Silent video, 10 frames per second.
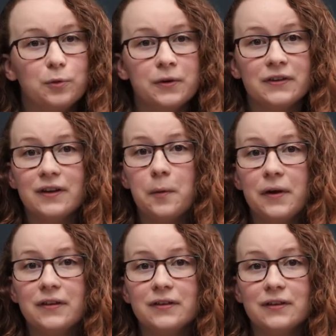pastel
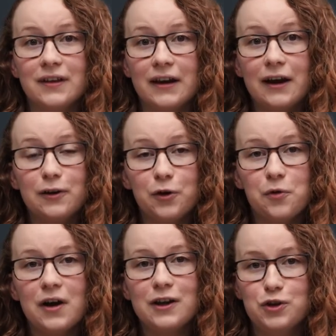pencils that I
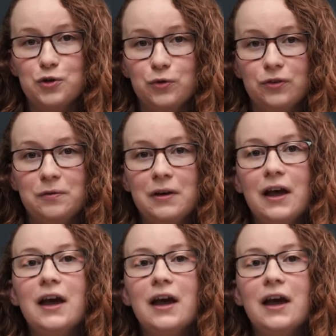know and use.